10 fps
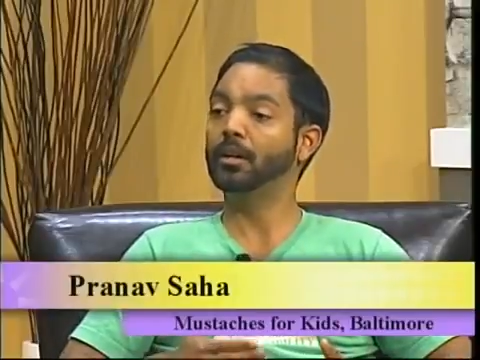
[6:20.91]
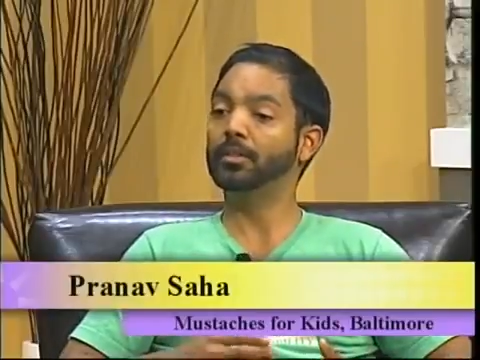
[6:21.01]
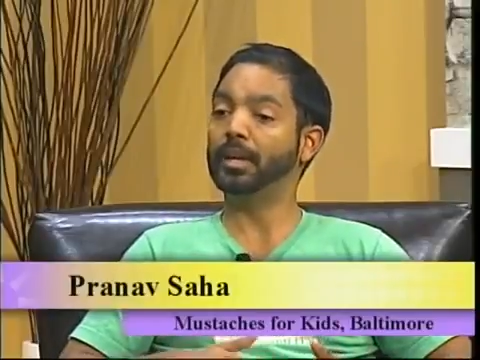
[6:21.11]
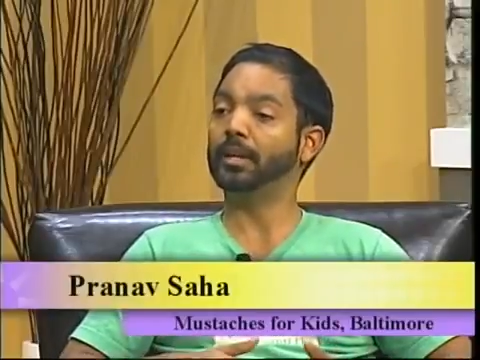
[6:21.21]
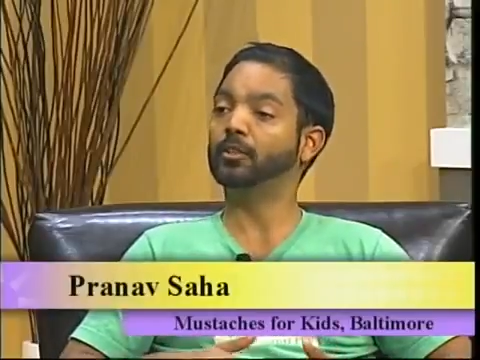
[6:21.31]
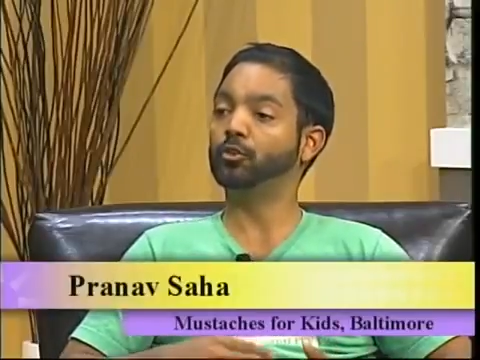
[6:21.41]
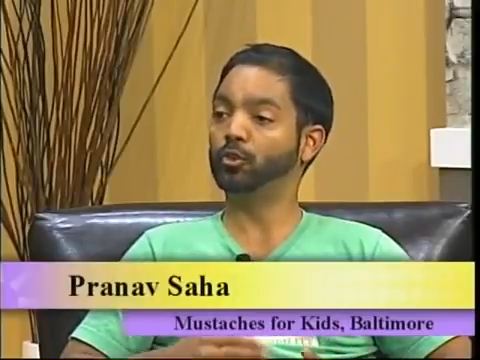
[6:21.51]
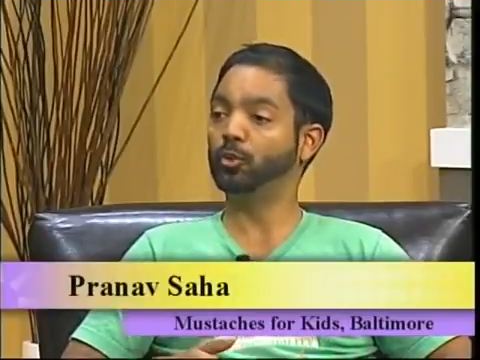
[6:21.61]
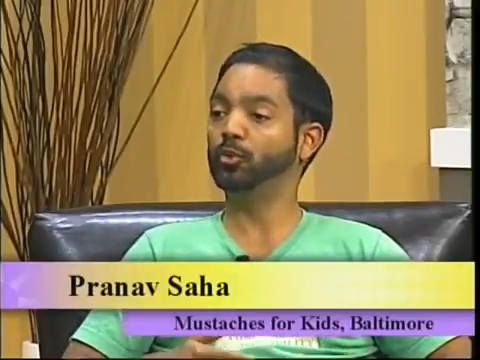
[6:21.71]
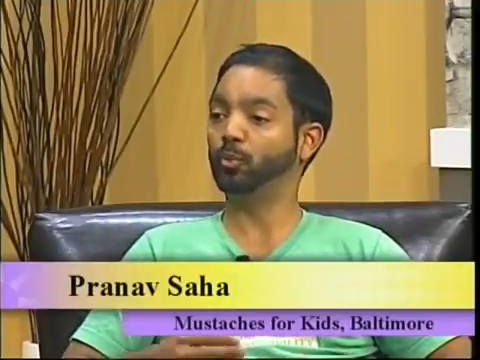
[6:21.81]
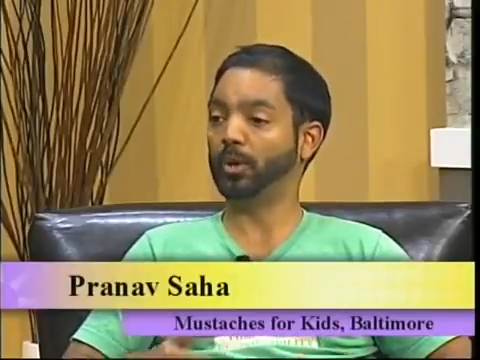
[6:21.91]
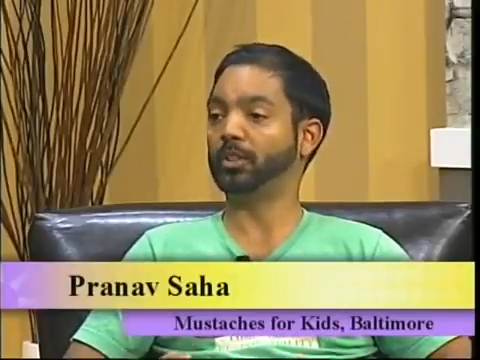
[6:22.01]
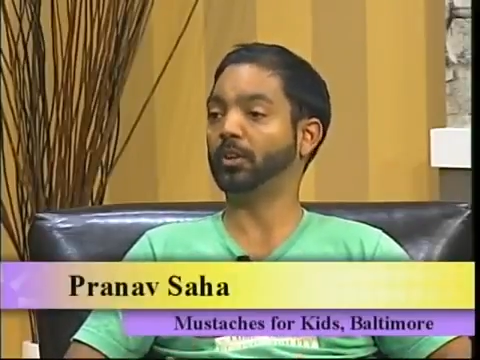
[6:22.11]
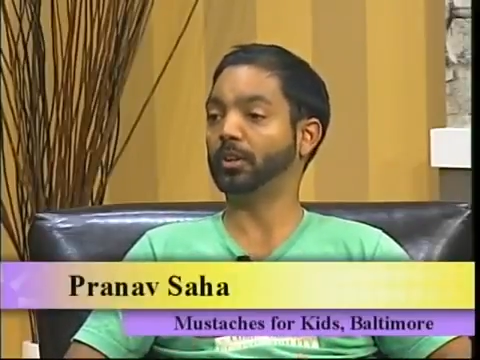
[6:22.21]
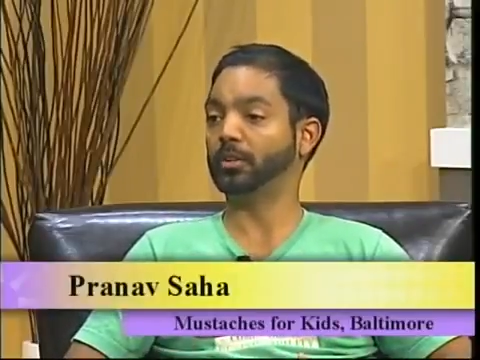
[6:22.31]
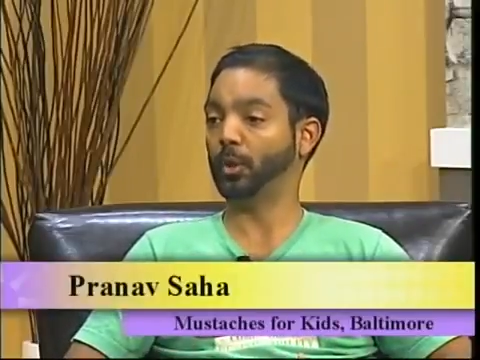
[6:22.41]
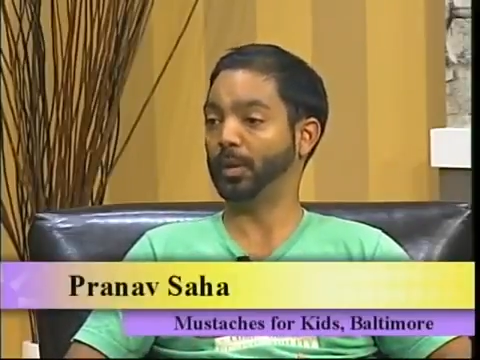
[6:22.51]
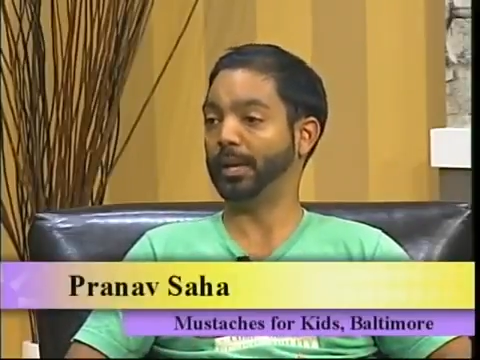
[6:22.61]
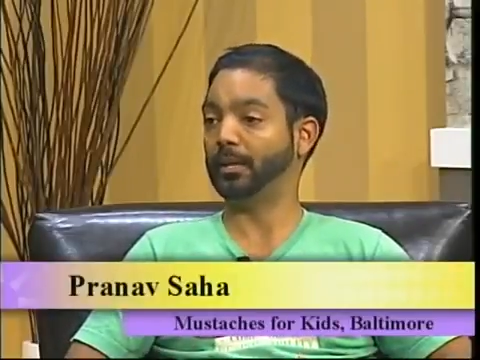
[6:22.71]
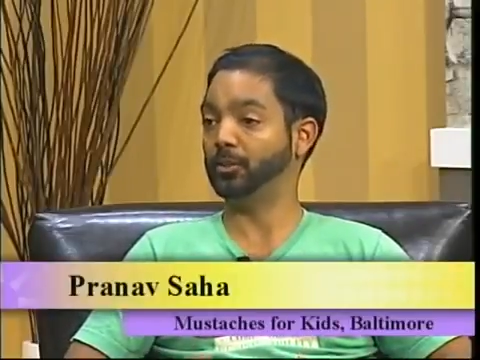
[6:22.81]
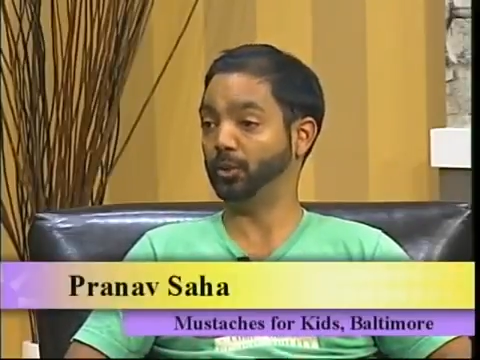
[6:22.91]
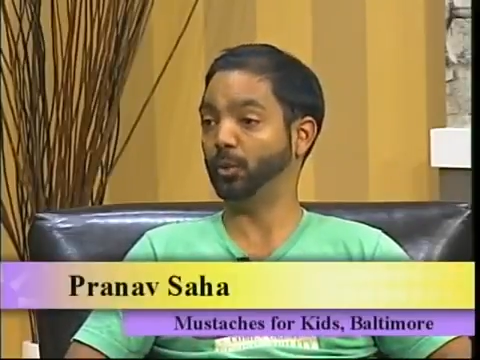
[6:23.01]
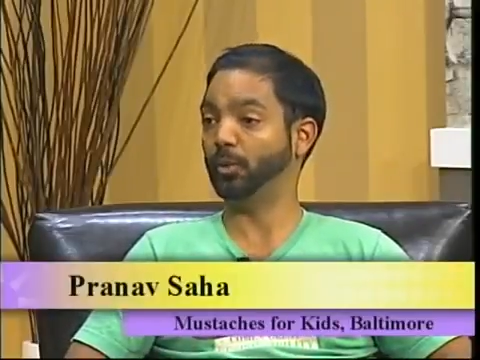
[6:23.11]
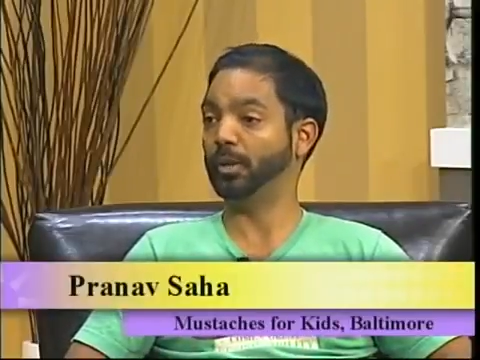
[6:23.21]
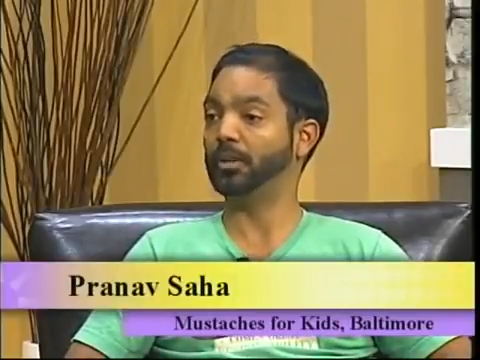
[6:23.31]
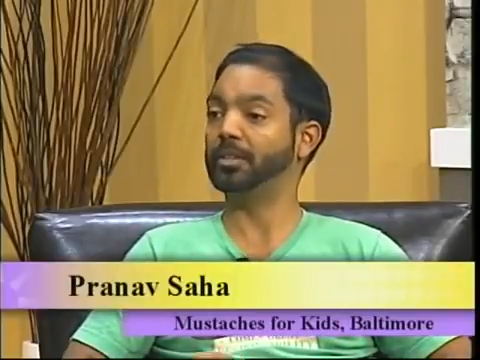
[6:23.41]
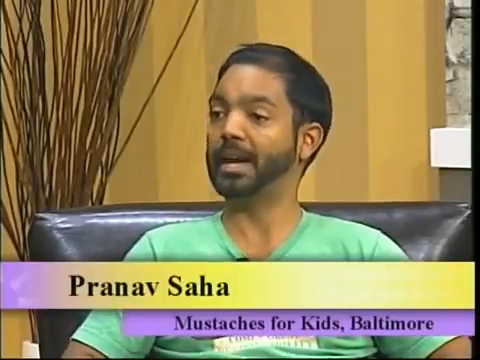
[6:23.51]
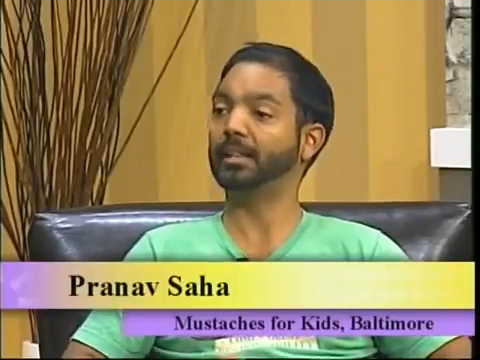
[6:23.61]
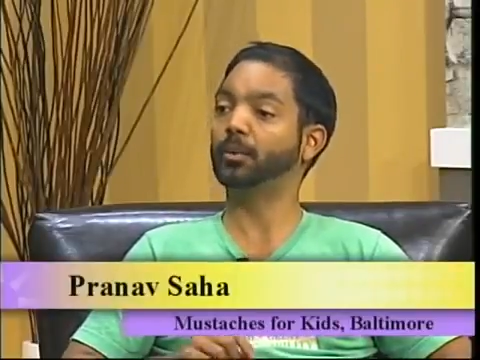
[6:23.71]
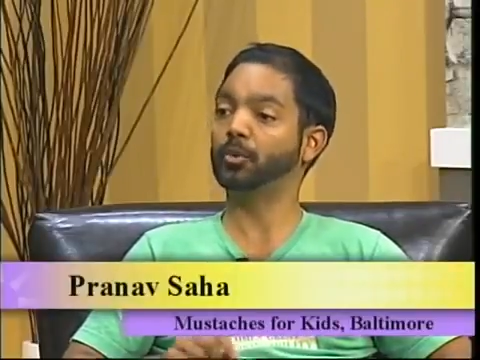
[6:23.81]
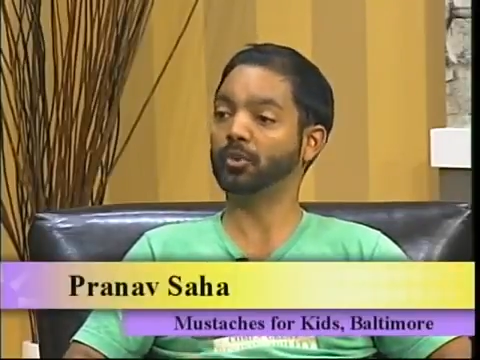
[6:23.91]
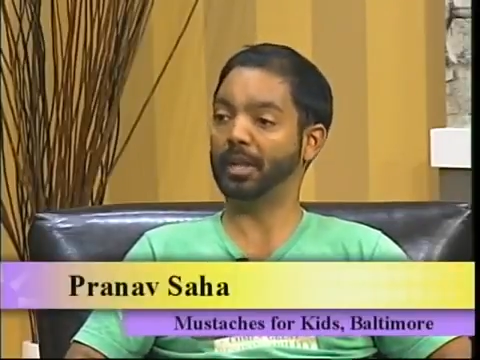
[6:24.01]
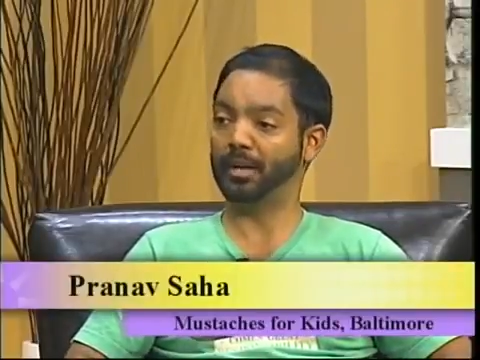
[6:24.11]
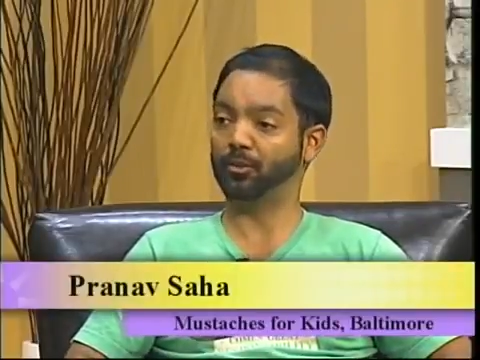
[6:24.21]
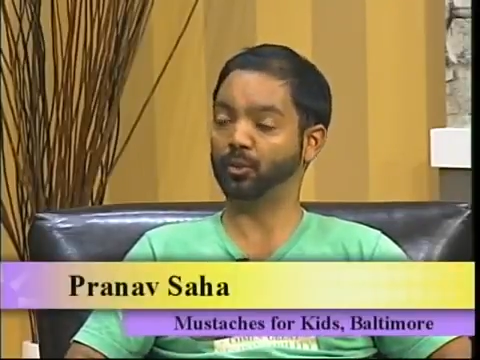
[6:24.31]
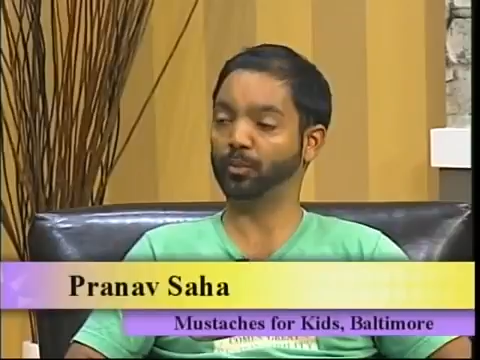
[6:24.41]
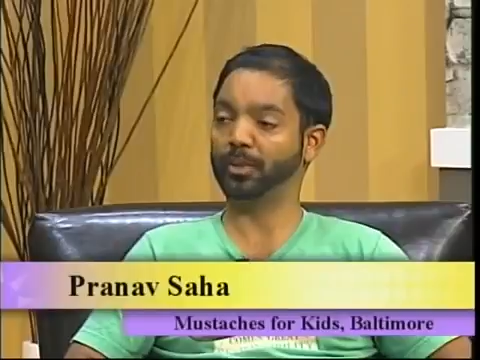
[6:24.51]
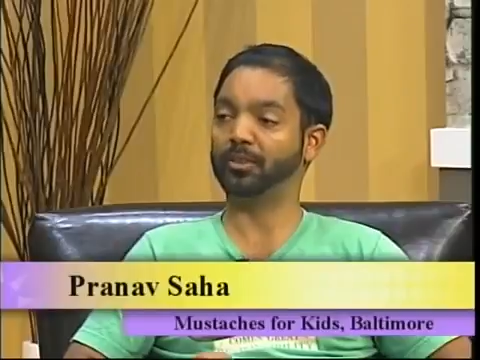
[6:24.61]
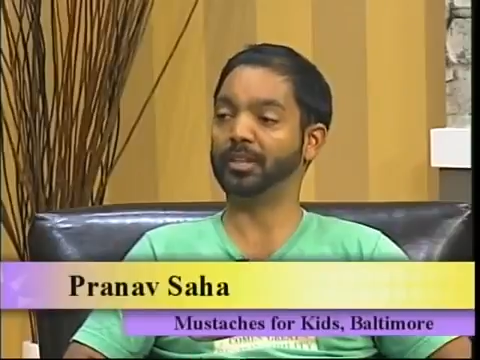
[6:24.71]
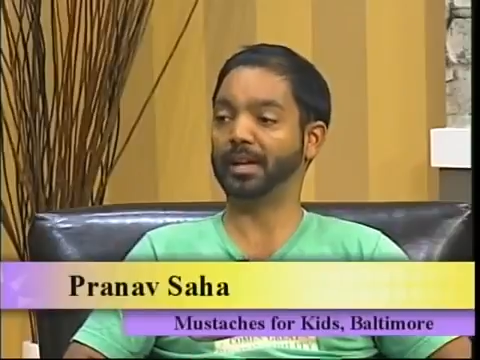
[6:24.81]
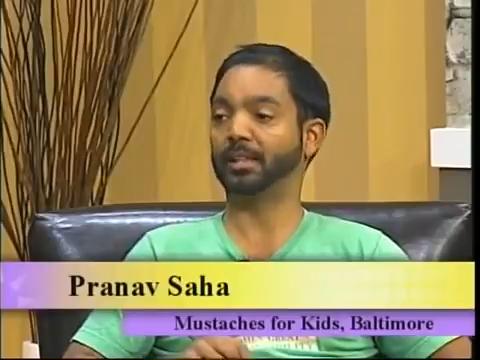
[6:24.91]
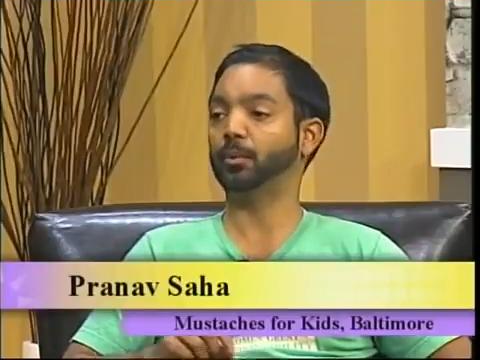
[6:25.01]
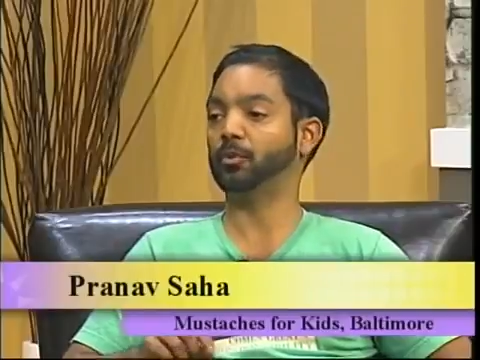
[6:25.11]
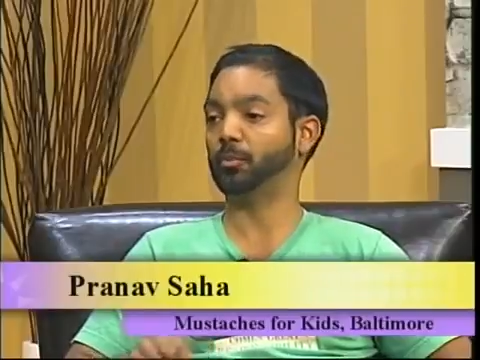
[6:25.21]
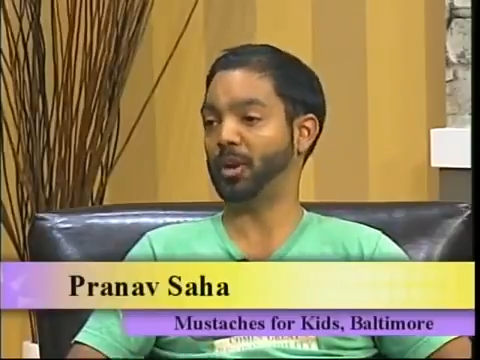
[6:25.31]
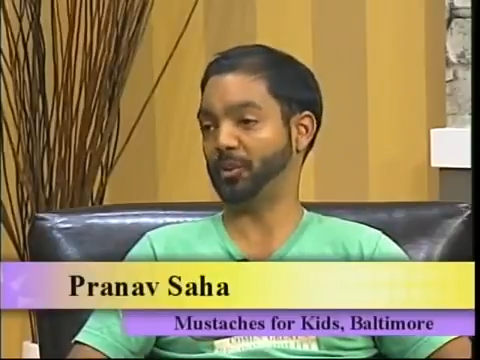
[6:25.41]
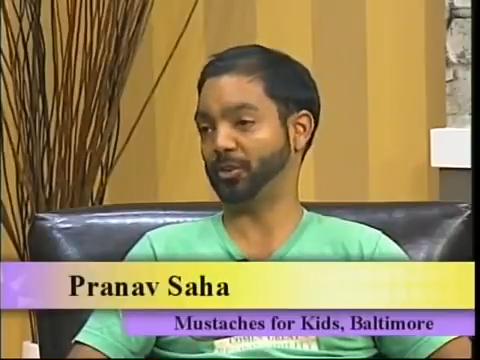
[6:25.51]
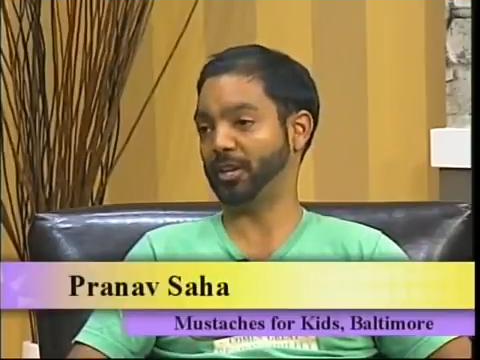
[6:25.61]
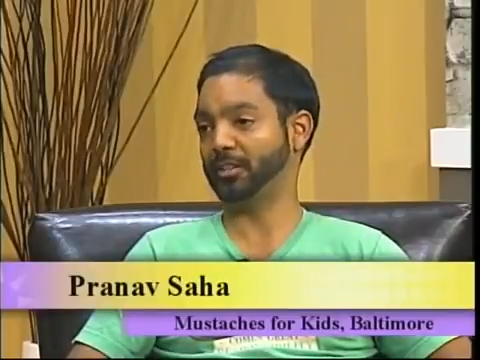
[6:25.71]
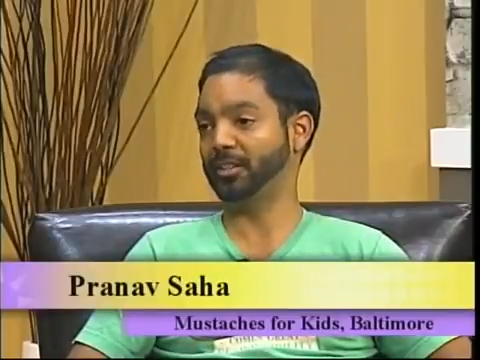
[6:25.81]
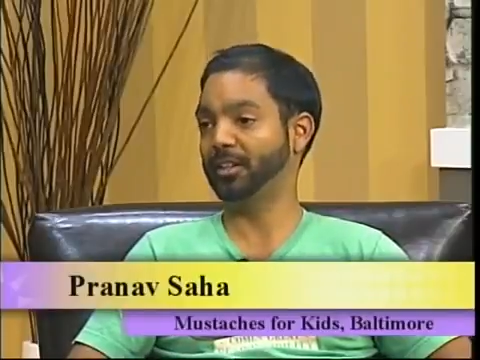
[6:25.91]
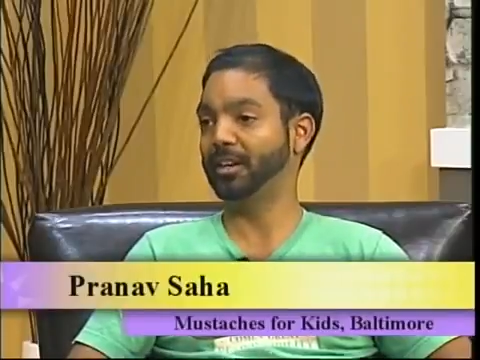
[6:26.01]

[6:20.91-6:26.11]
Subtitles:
they get to choose what they're donating to, exactly which classroom, exactly which project.